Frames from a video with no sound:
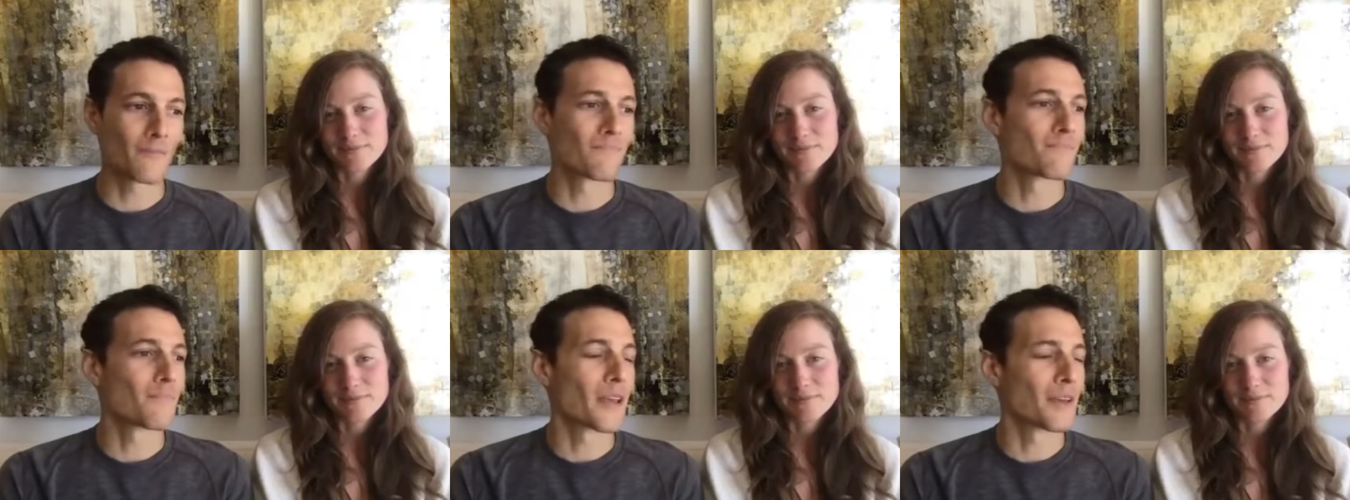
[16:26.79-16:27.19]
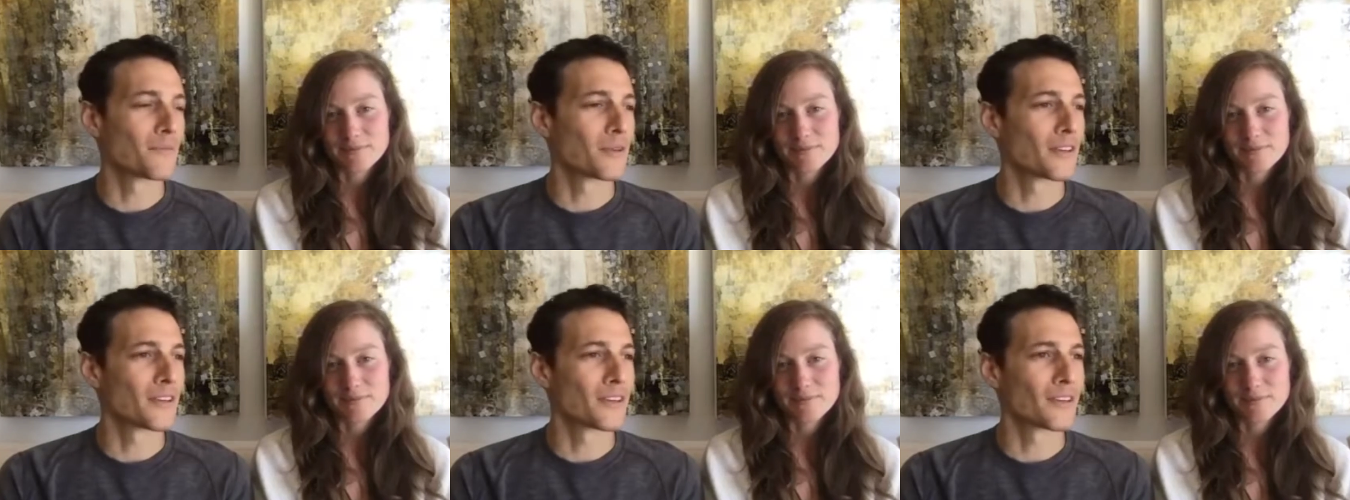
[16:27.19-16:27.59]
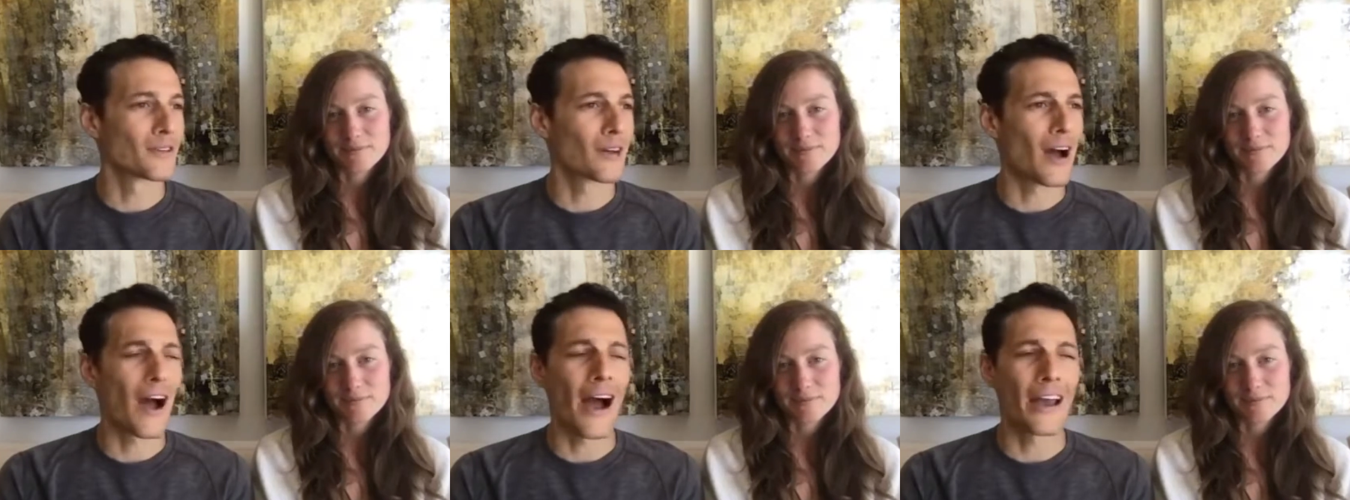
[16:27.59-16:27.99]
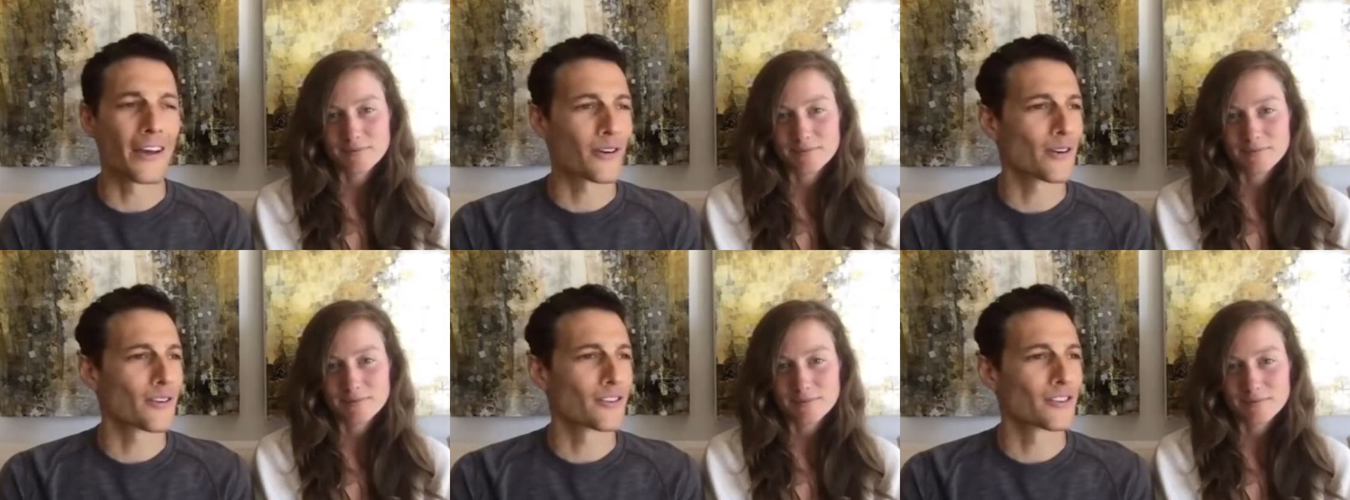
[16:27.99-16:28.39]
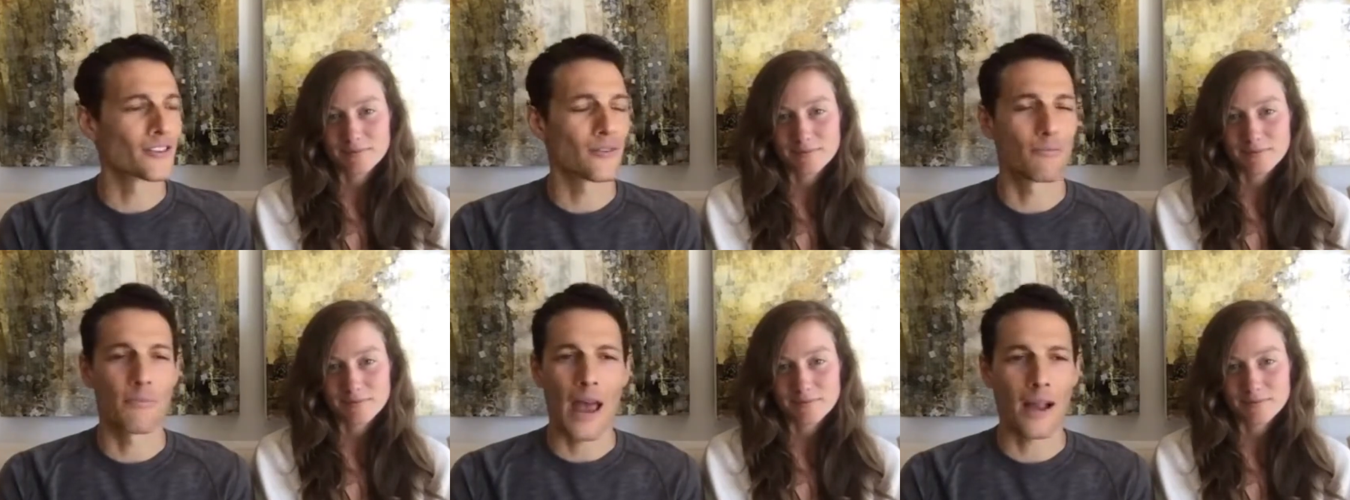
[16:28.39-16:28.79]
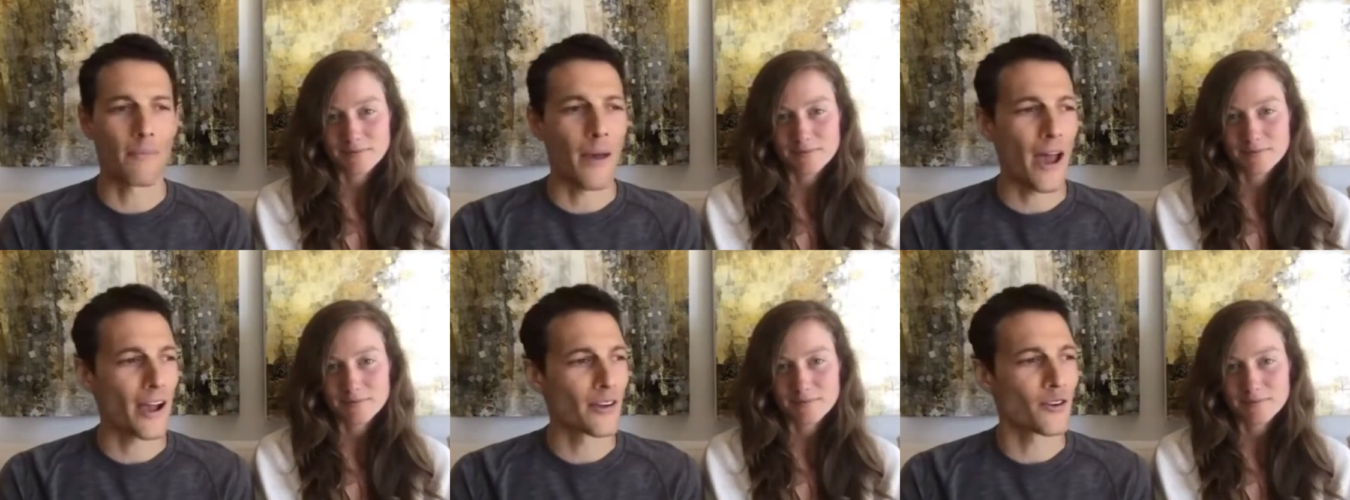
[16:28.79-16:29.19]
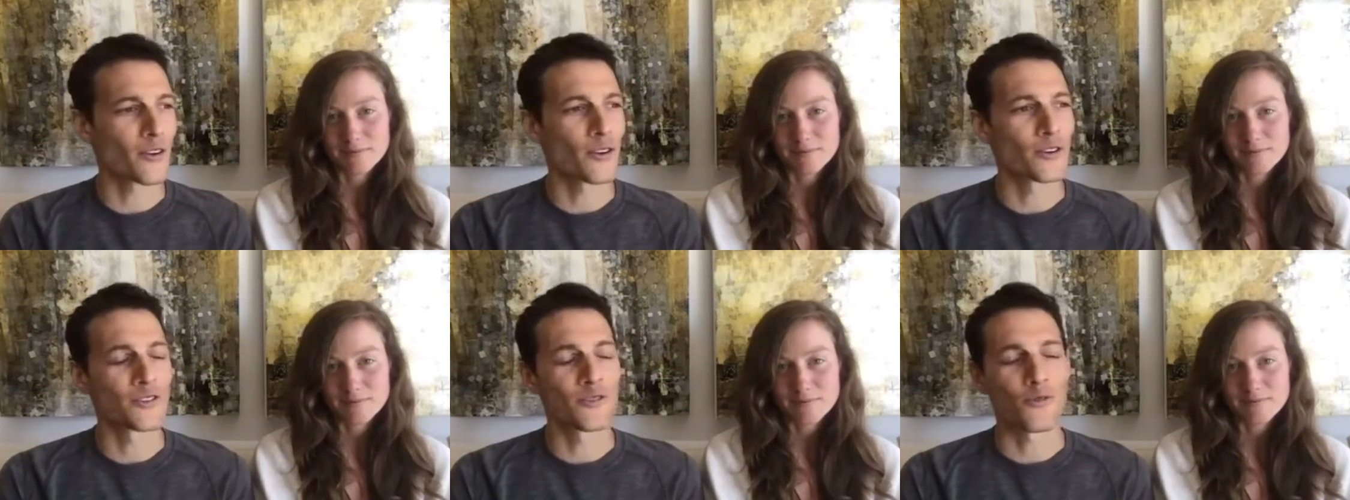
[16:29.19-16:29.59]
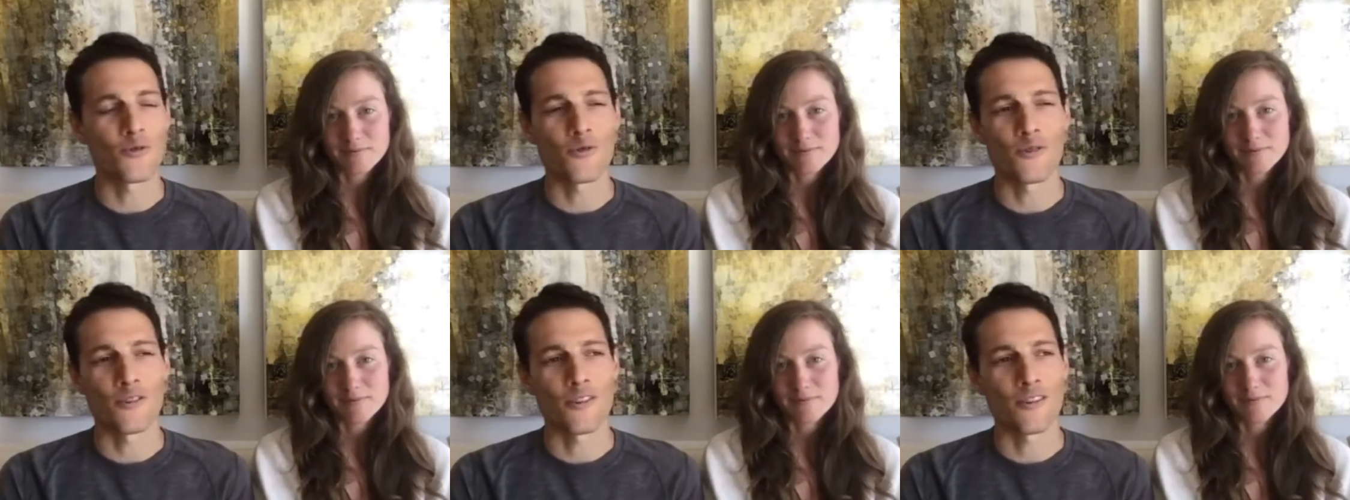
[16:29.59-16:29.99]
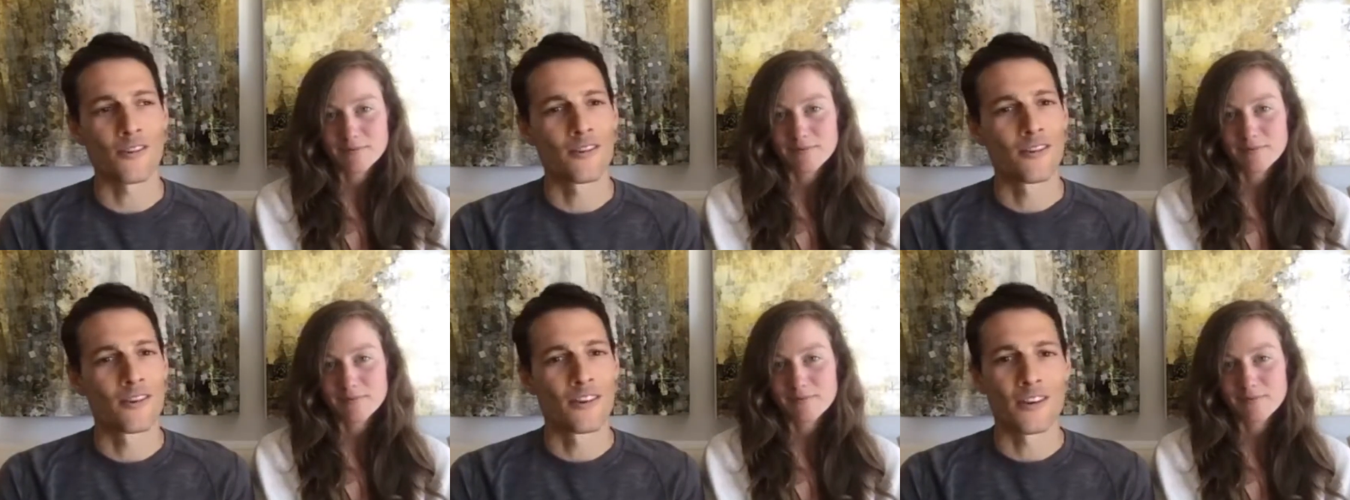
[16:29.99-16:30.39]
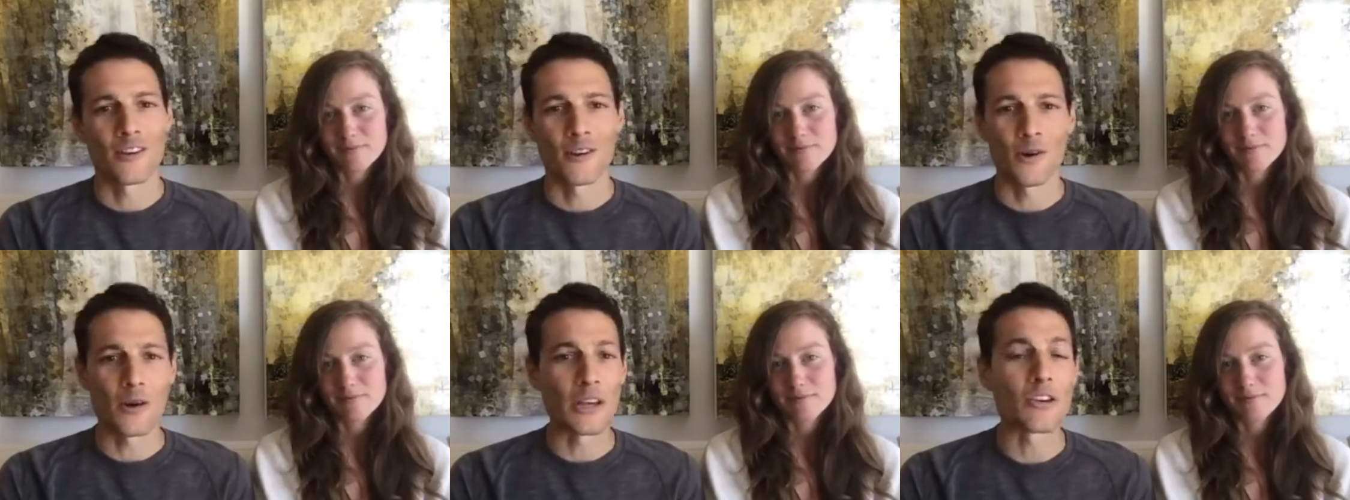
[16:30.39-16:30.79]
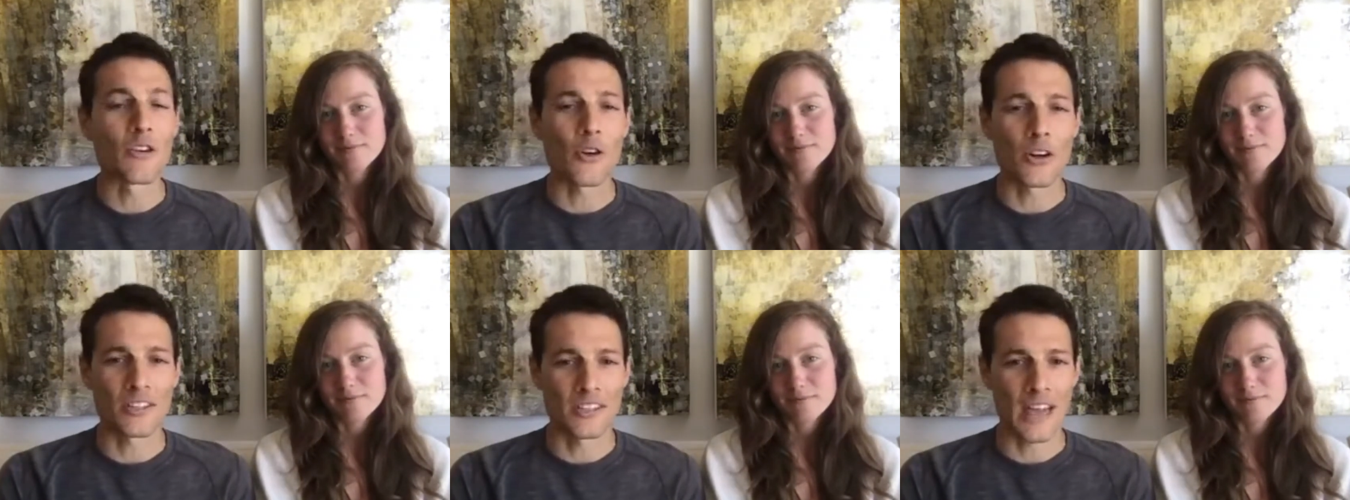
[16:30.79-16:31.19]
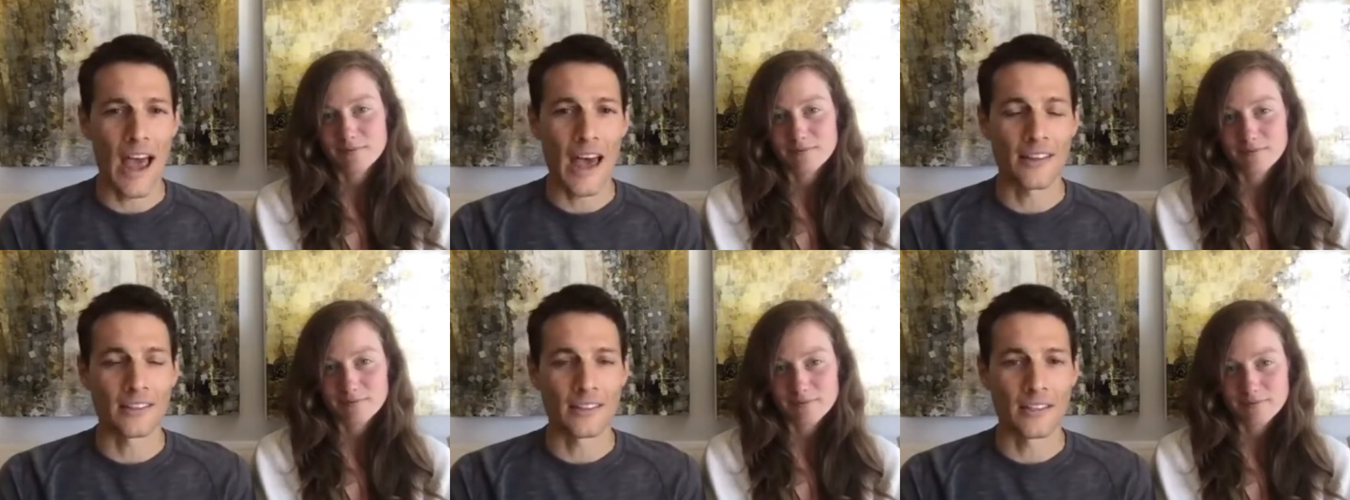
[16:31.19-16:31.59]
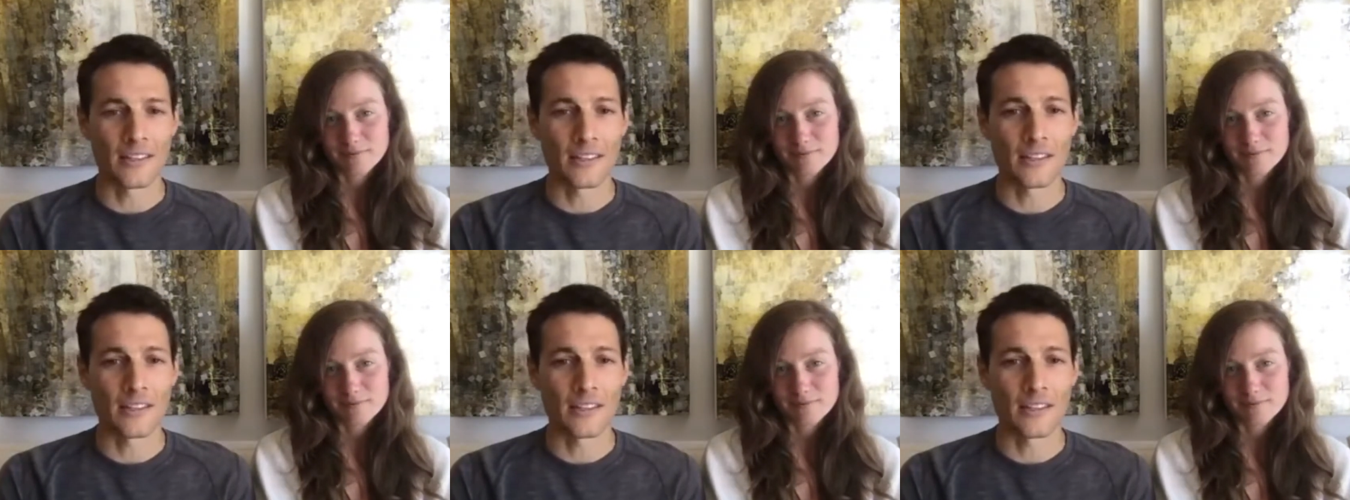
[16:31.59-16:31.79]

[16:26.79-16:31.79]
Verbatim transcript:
Speaker 1: maybe hikers or backpackers or, you know, endurance athletes